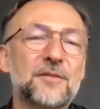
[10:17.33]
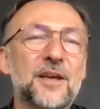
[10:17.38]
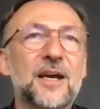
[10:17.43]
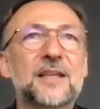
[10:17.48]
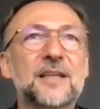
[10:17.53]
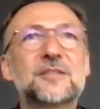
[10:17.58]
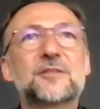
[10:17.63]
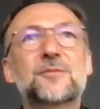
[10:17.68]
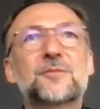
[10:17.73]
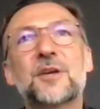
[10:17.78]
They
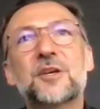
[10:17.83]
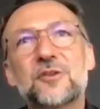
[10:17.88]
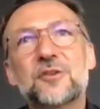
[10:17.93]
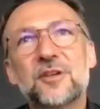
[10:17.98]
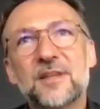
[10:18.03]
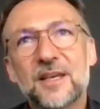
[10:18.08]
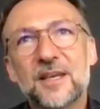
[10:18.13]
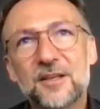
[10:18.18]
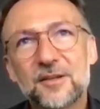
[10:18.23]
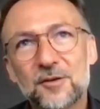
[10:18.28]
had
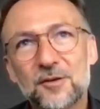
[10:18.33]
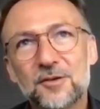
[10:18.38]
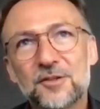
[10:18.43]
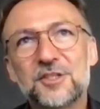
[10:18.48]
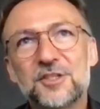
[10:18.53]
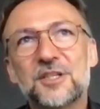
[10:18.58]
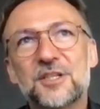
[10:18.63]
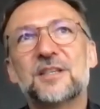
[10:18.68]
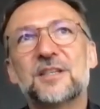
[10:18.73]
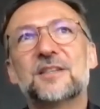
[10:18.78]
special
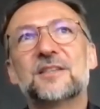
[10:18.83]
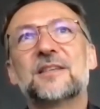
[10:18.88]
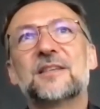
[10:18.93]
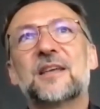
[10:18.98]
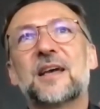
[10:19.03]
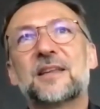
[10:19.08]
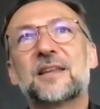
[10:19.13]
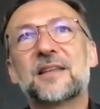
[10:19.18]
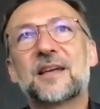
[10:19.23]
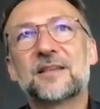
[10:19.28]
technologies
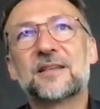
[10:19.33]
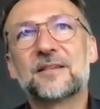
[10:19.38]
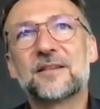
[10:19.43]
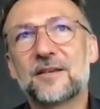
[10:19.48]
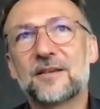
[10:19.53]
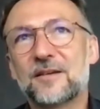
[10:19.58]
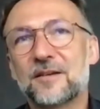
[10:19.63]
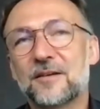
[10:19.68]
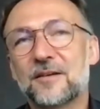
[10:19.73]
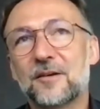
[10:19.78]
and
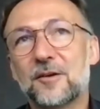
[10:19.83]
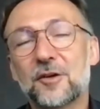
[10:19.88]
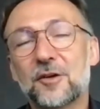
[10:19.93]
a